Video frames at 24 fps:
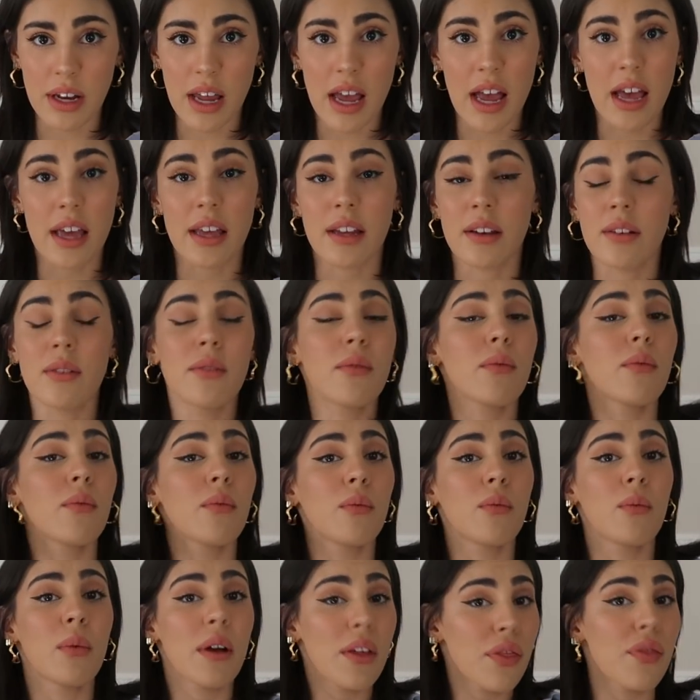And
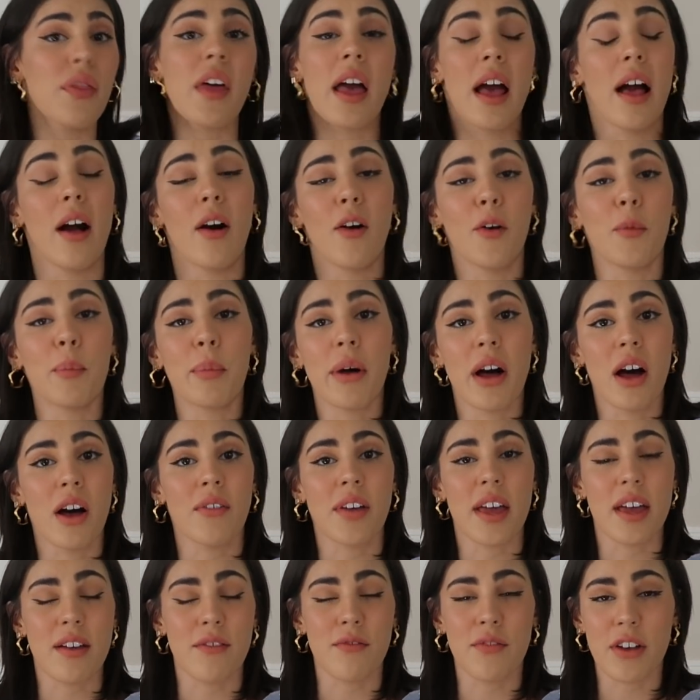with the help
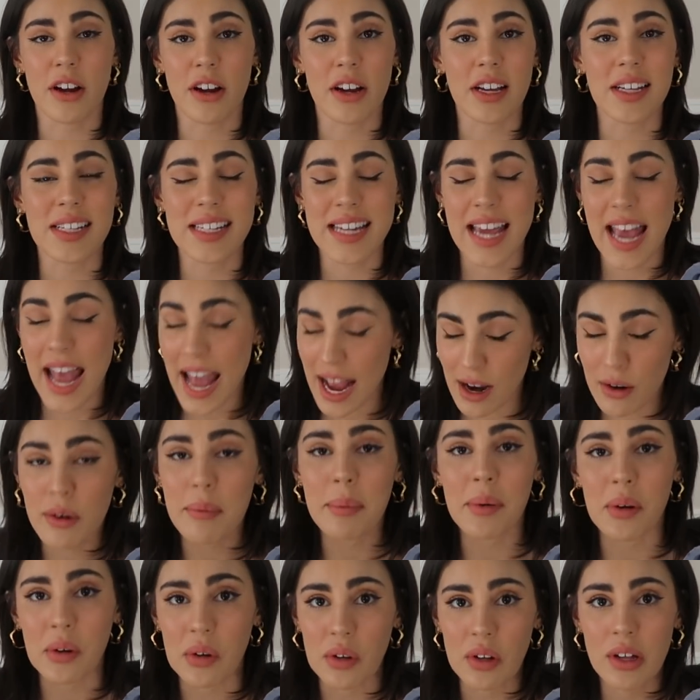of a very
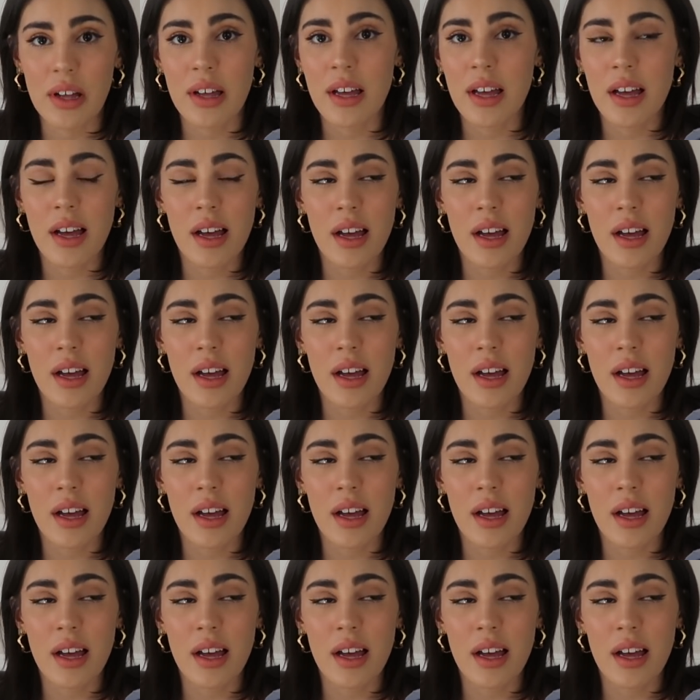terrible